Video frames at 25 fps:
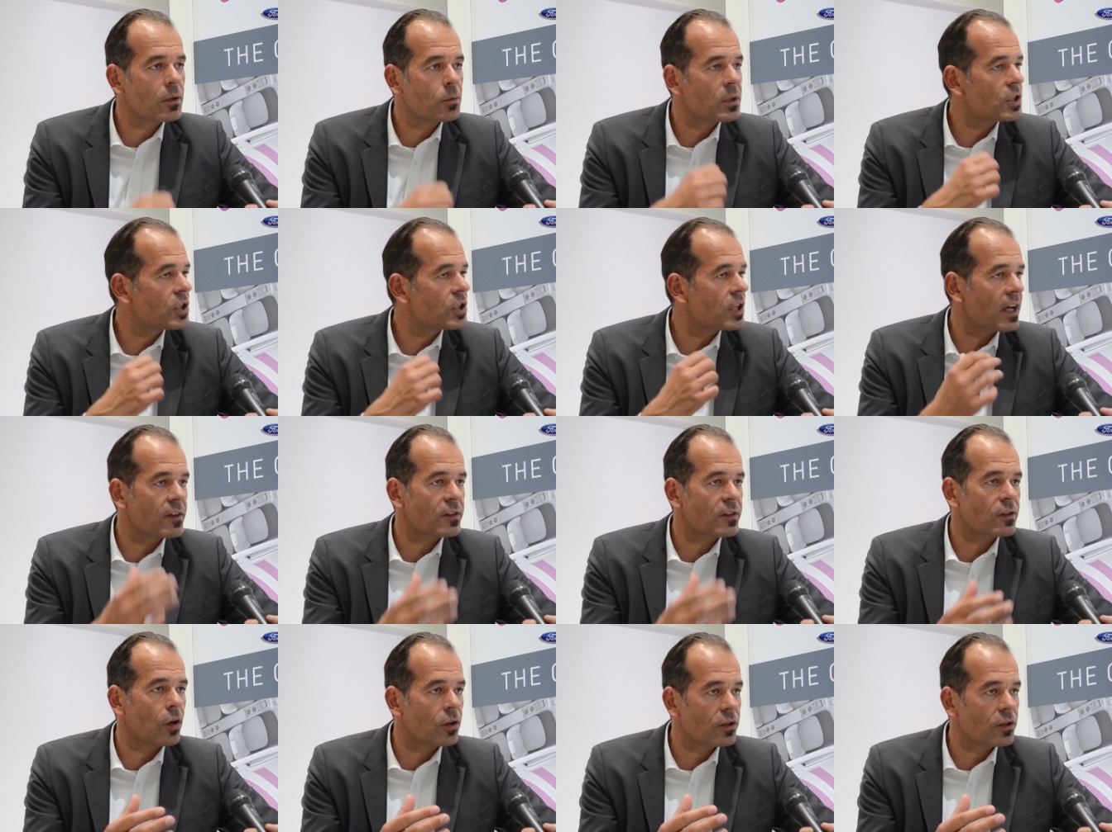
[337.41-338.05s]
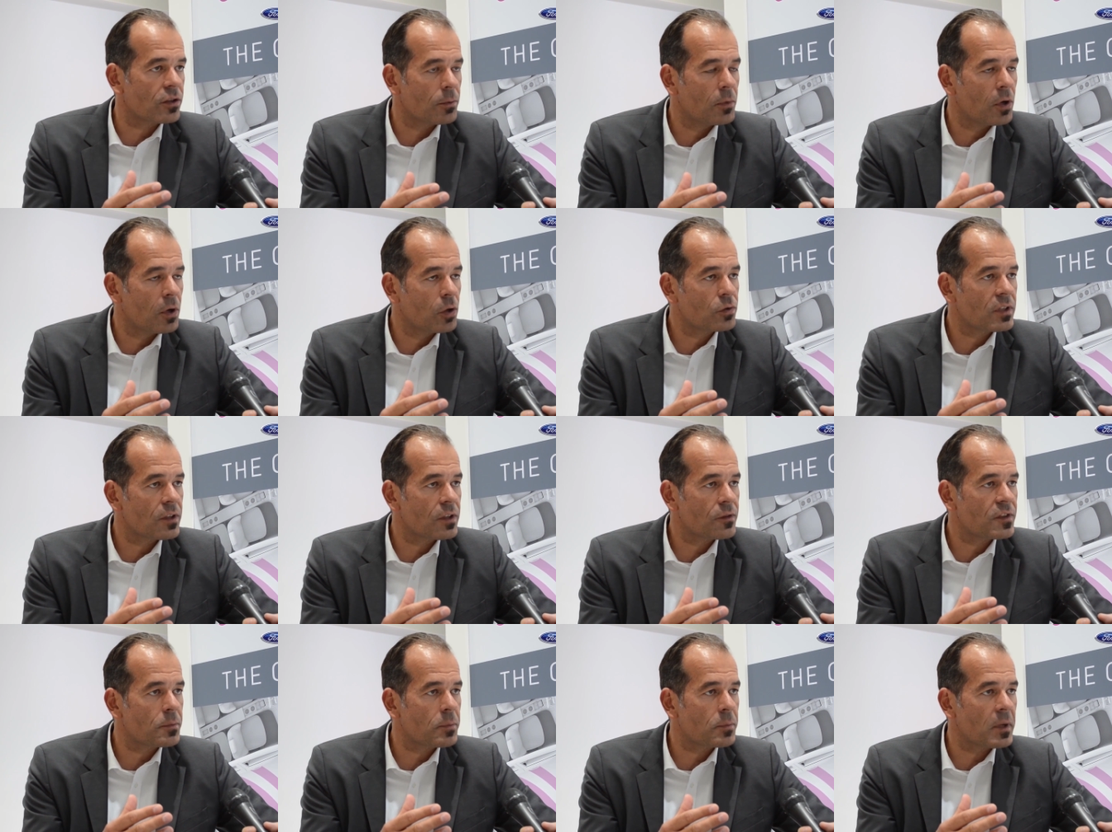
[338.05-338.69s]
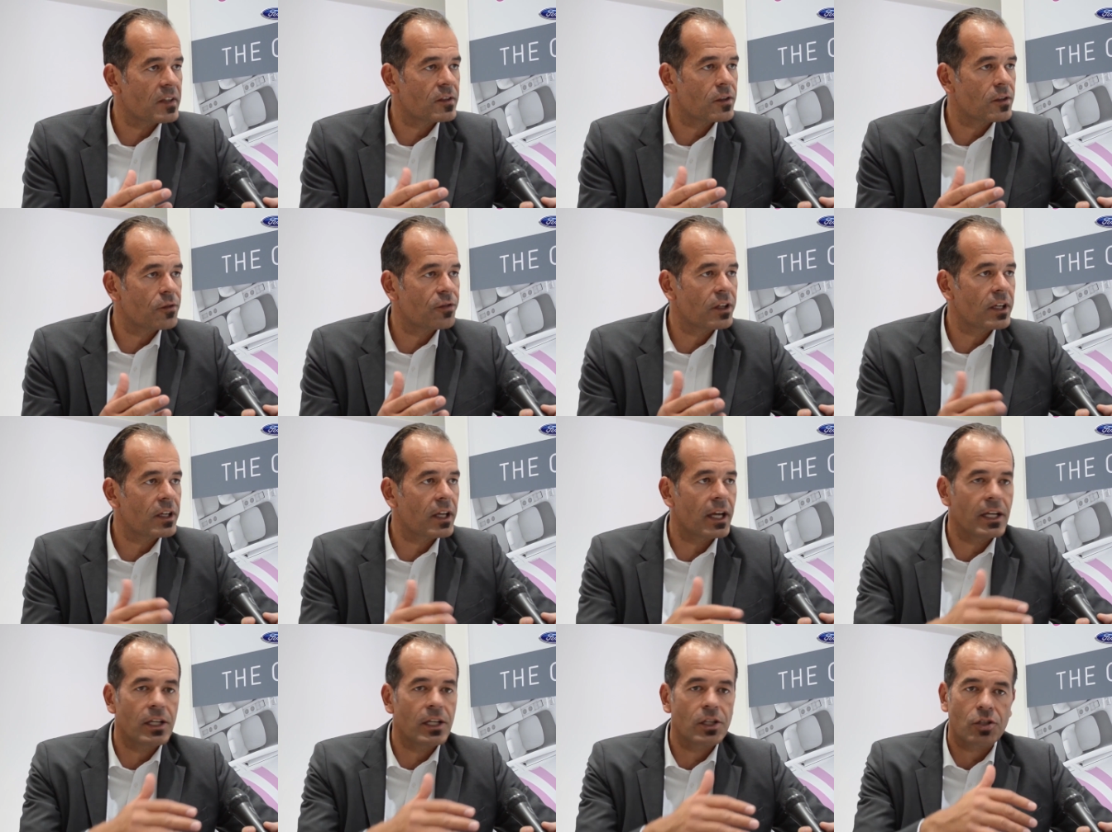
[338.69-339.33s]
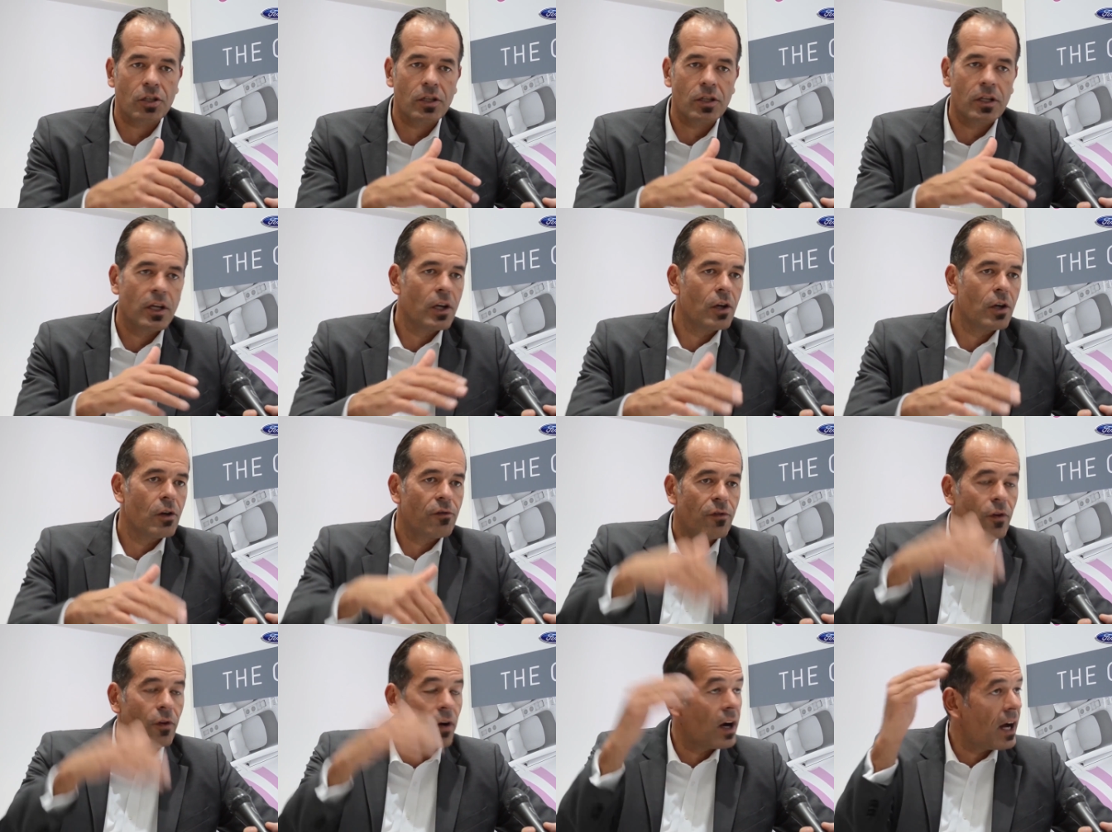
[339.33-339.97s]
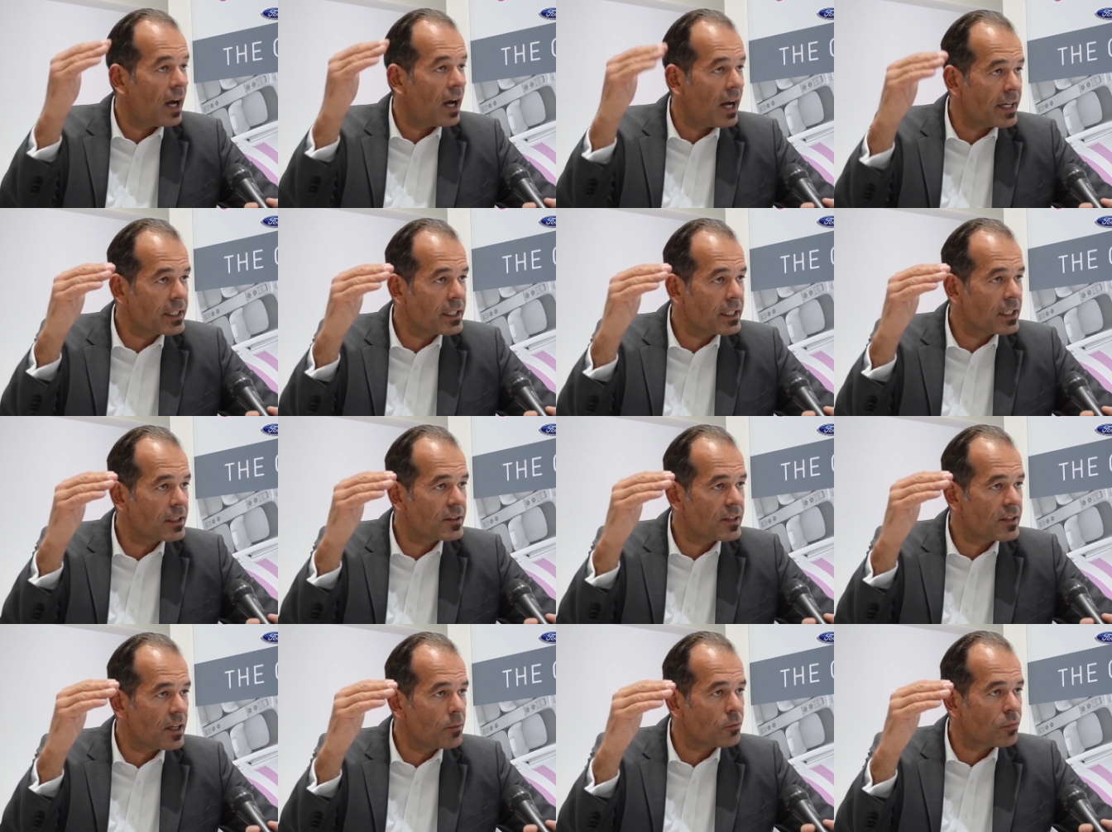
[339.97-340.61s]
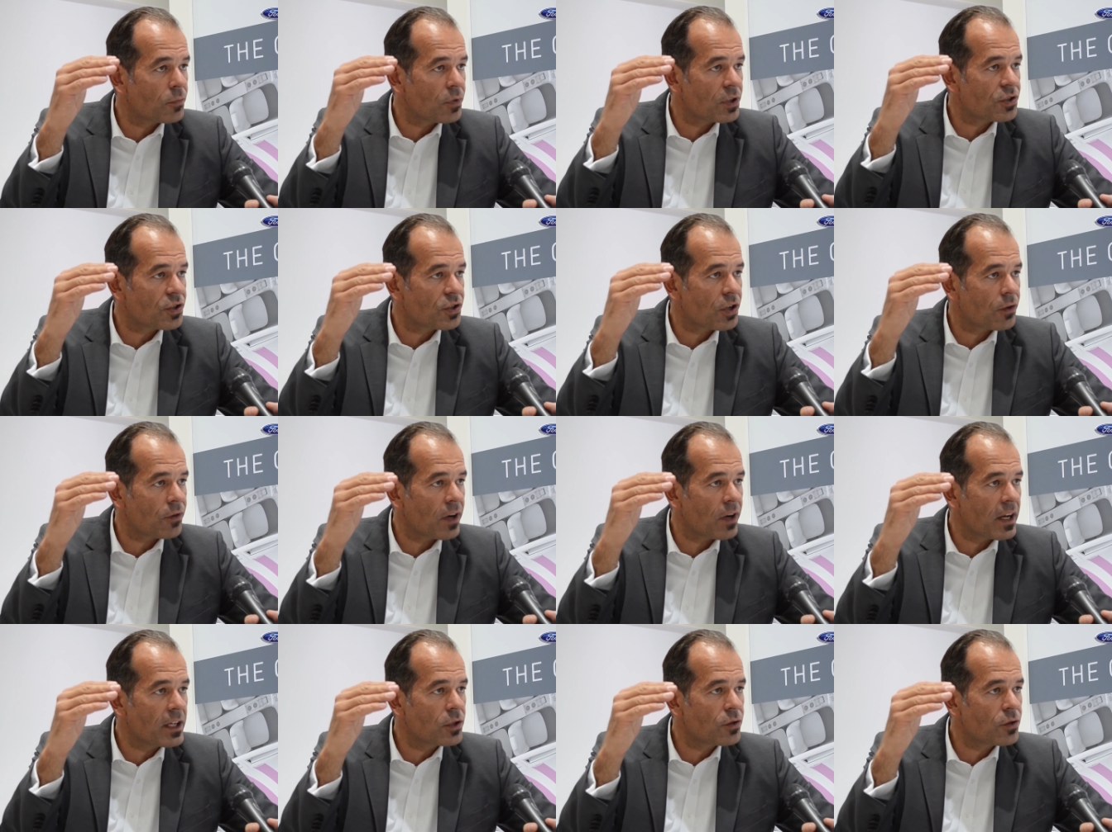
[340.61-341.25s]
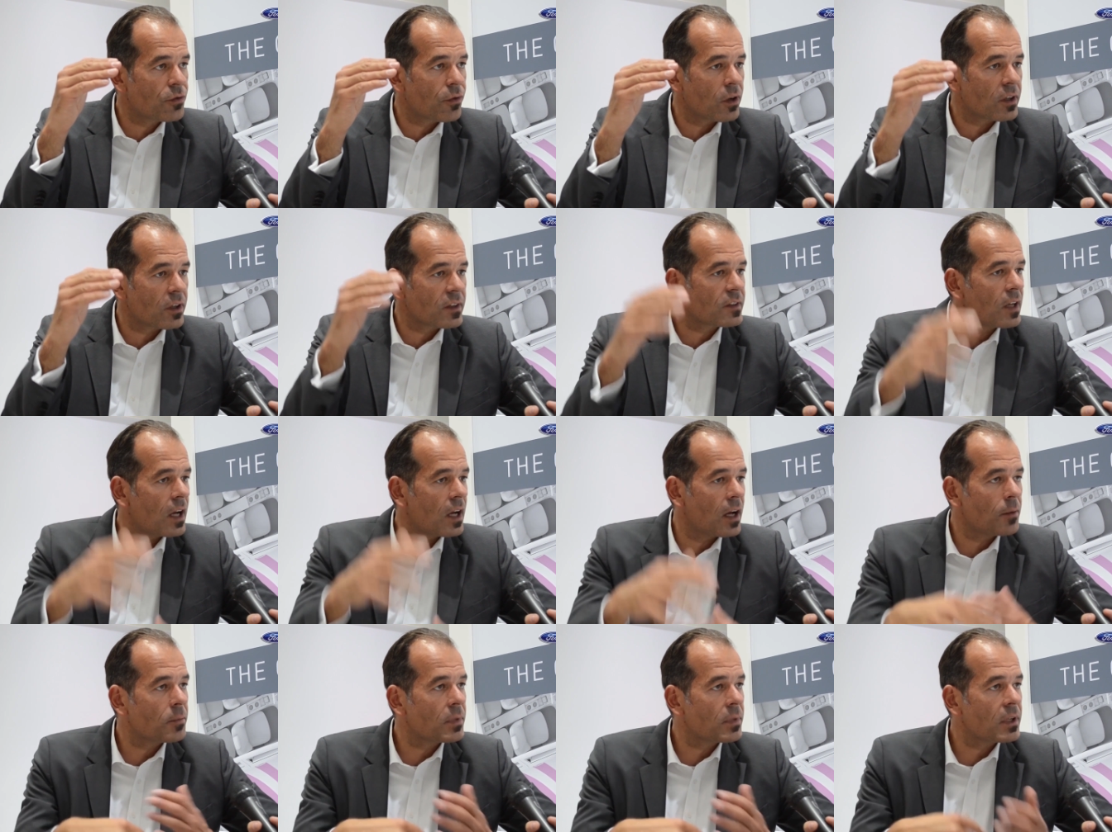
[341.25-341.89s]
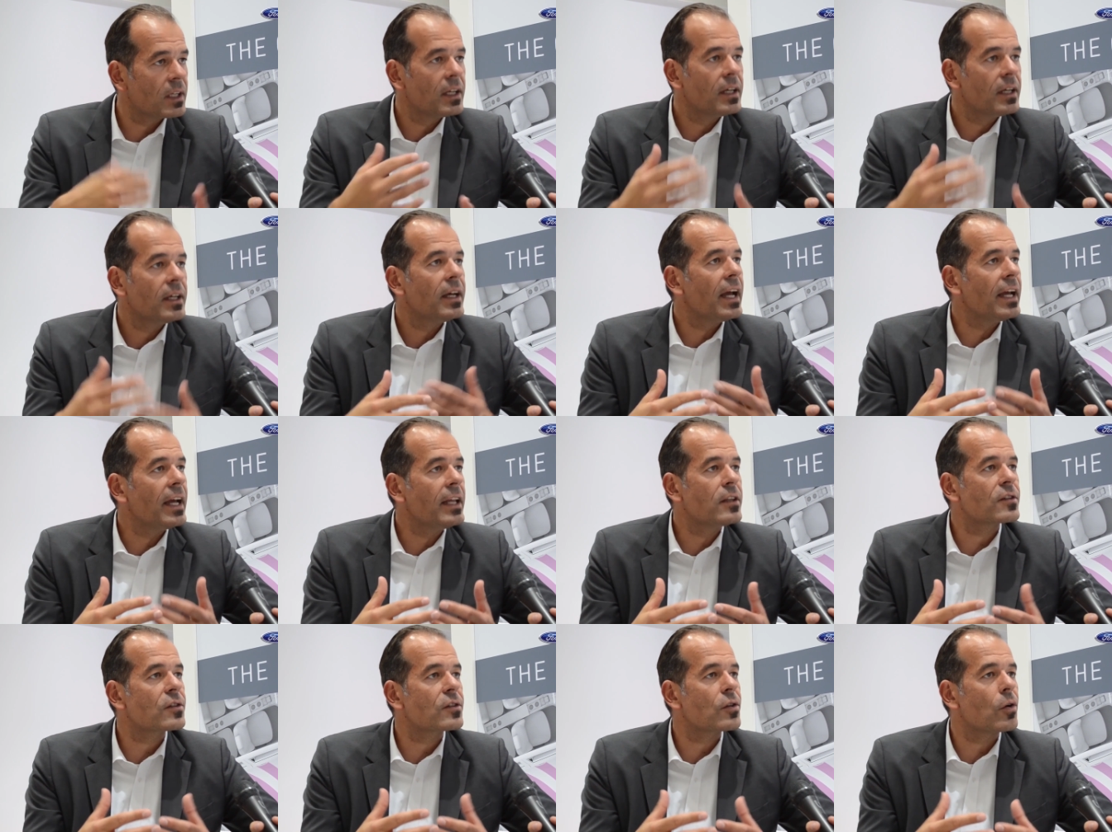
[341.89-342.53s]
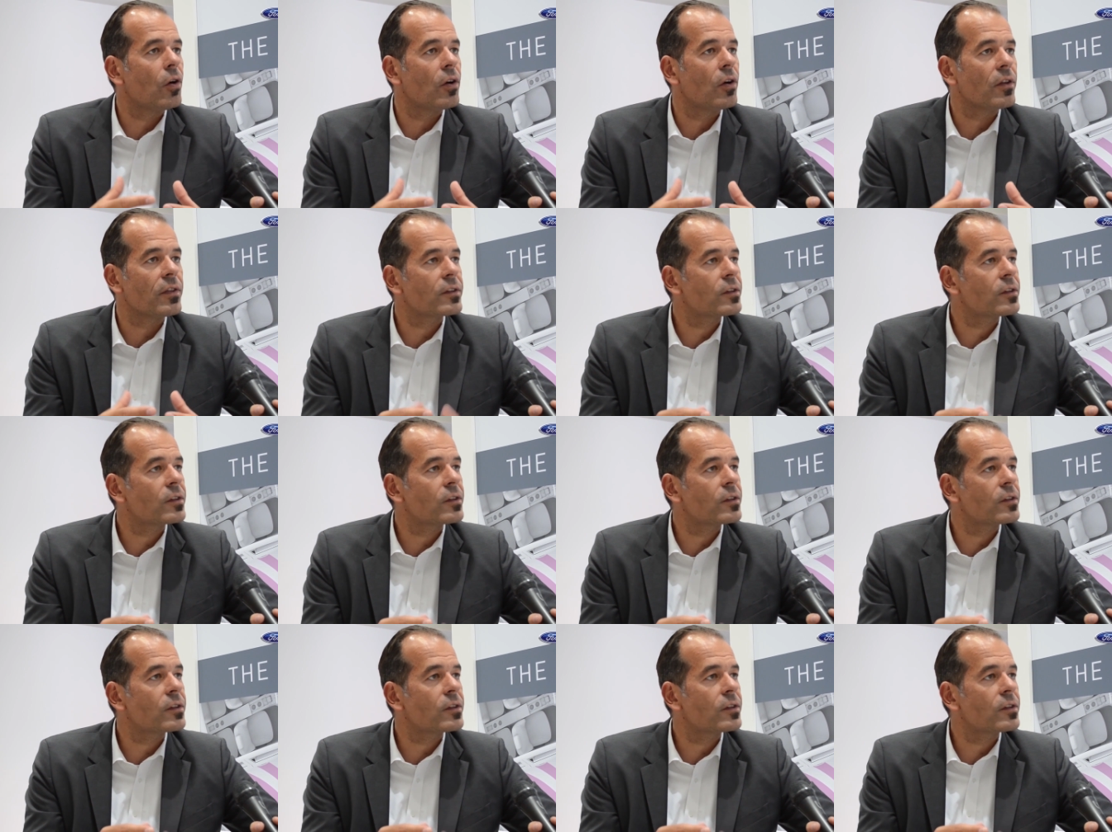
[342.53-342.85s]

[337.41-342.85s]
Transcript: which has automotive specification for higher temperature range, for example, and so on.